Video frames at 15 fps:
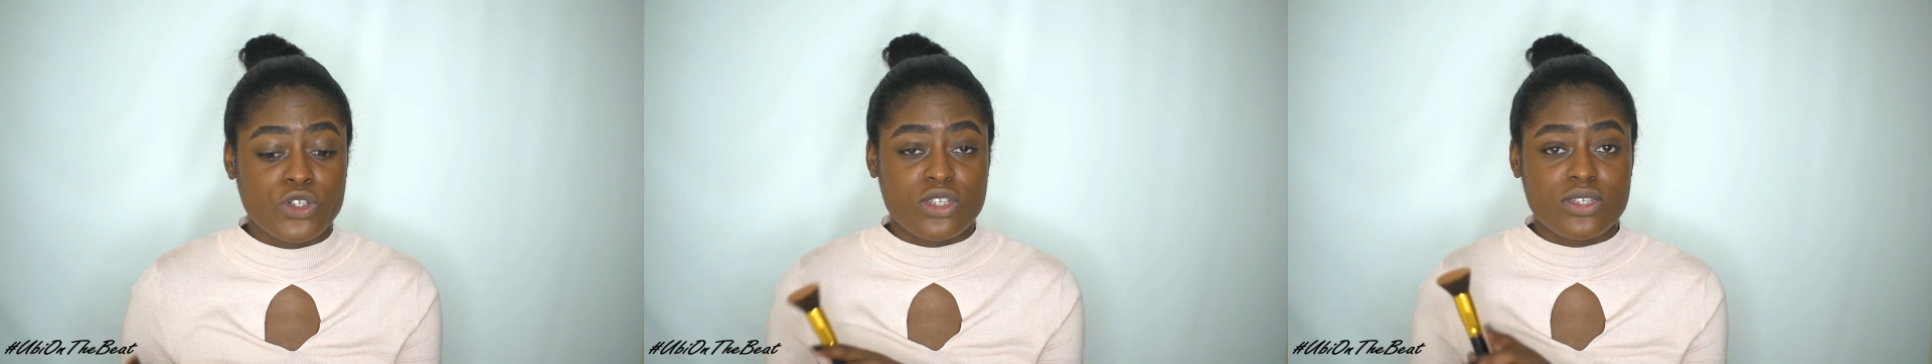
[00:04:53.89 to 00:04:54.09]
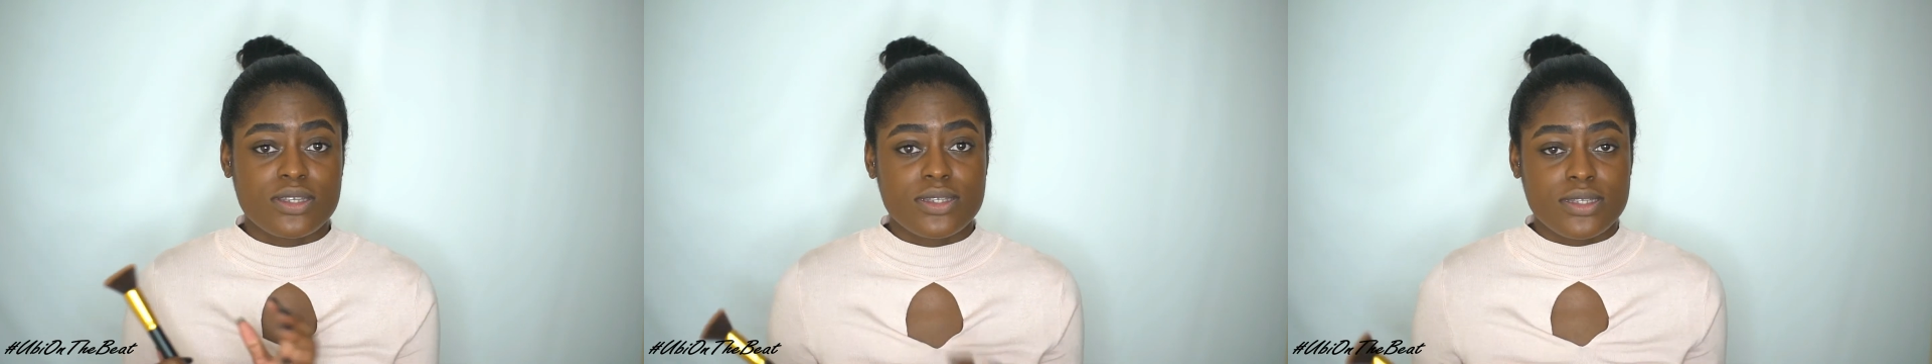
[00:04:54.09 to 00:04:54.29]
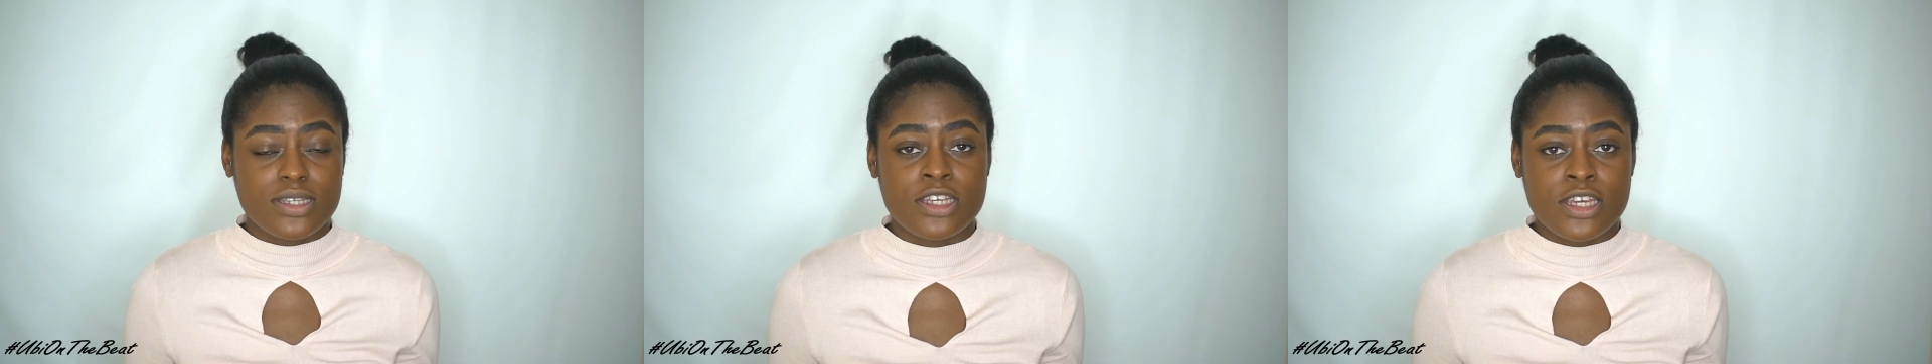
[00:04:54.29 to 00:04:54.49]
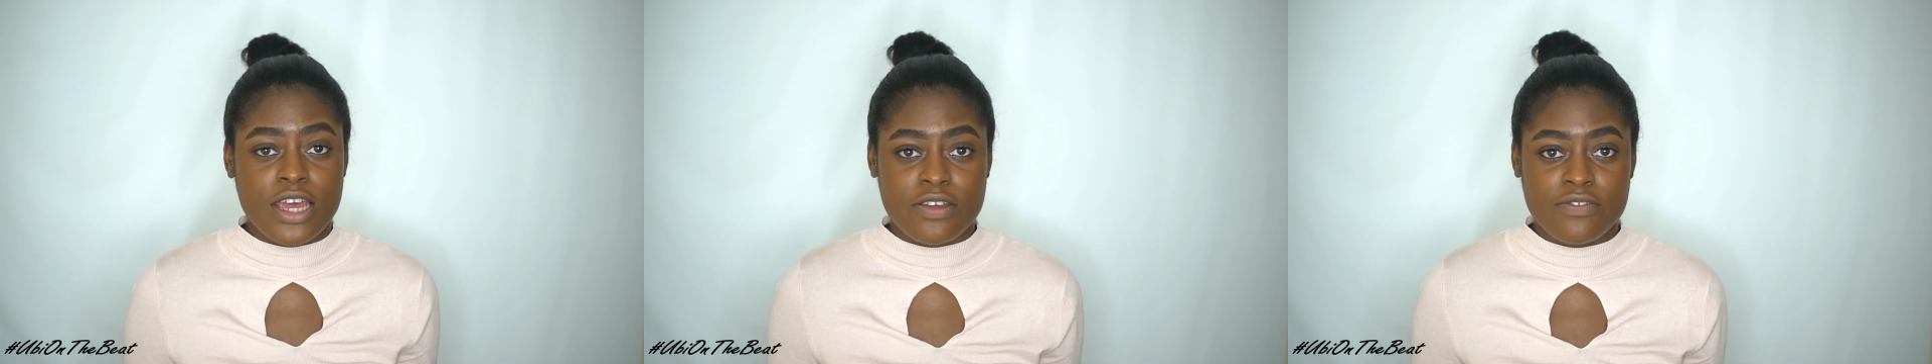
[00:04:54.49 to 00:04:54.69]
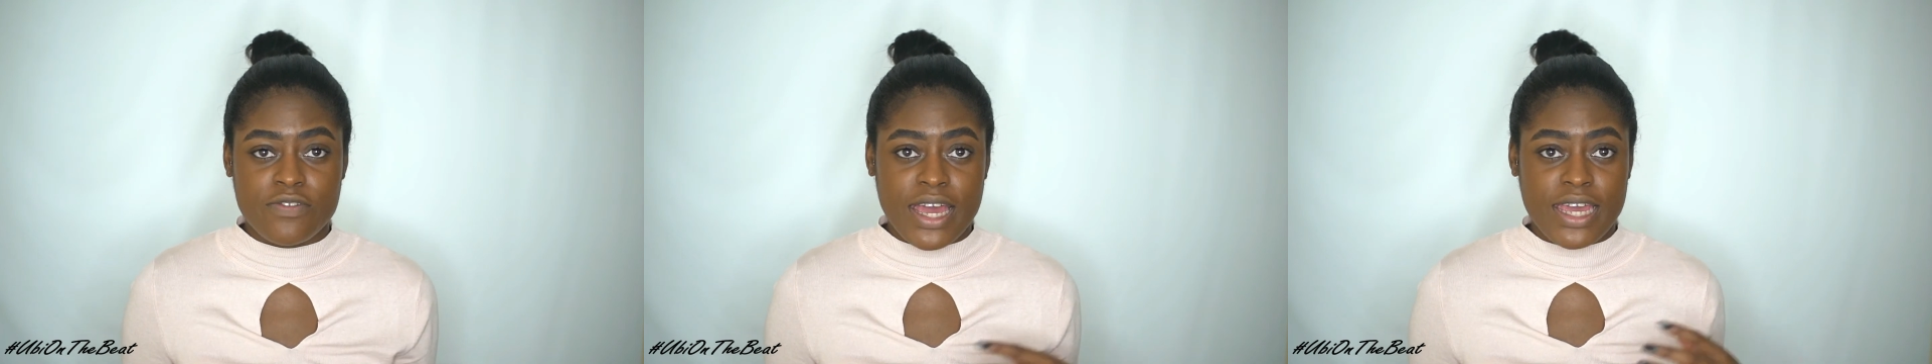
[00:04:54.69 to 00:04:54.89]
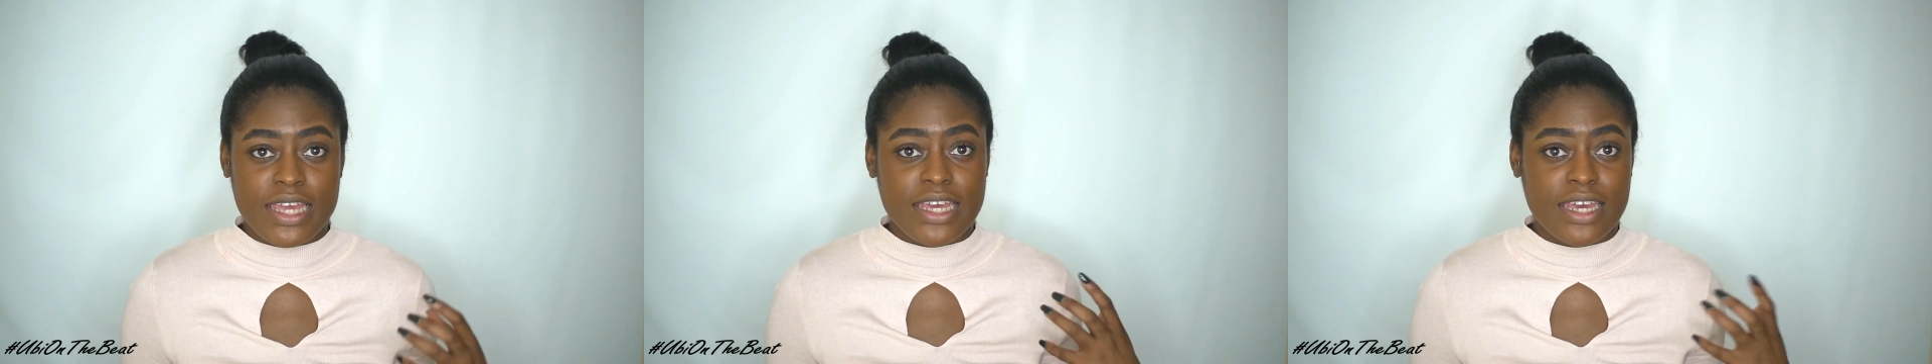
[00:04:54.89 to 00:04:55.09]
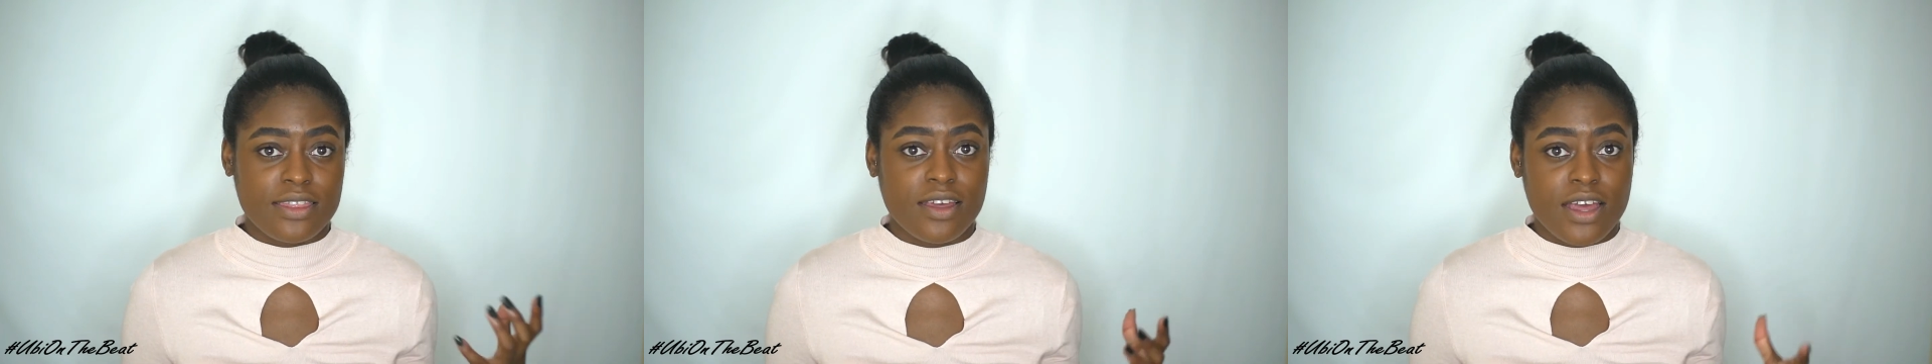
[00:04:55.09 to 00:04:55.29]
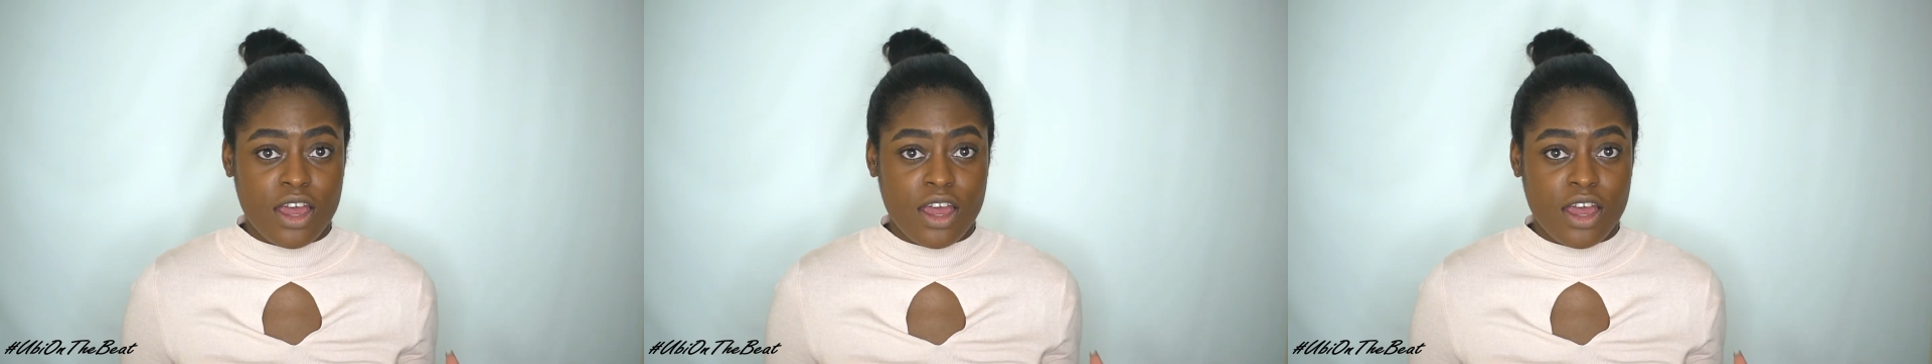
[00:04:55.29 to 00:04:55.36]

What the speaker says: just to see if I can get the